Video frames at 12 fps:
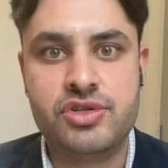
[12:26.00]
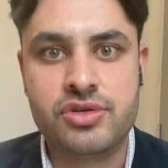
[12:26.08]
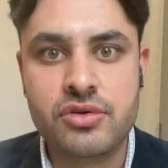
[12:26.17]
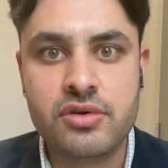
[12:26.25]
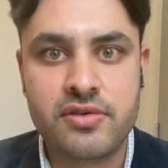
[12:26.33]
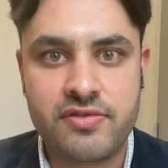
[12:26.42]
in
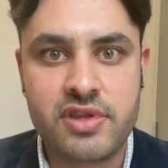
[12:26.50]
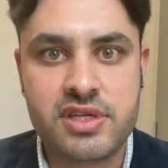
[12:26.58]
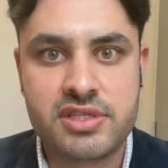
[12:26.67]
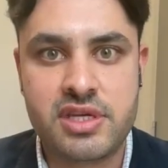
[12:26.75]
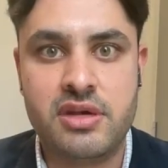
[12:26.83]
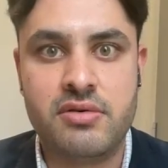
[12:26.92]
June of
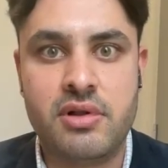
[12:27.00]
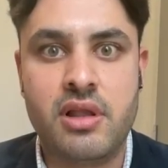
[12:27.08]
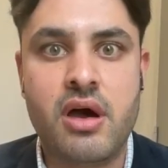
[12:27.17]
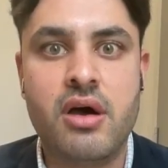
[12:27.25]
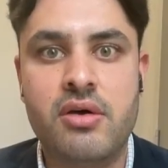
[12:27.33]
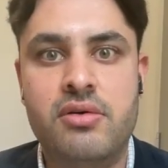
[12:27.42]
this year
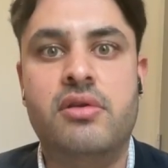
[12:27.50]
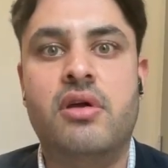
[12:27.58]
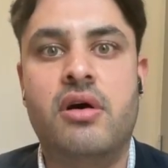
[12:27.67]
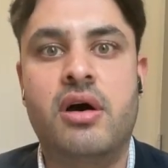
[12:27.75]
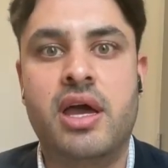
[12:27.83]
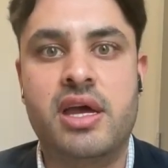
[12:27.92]
alone,
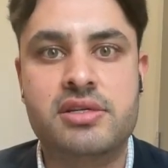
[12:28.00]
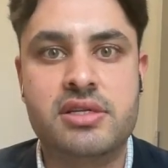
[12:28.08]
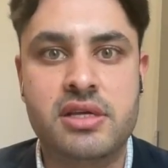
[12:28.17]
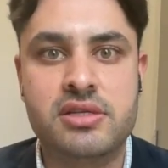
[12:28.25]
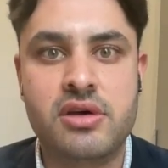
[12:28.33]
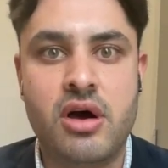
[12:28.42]
I
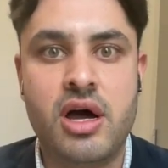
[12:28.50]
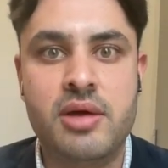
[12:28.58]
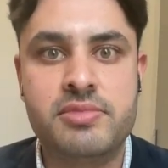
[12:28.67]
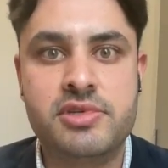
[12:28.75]
actually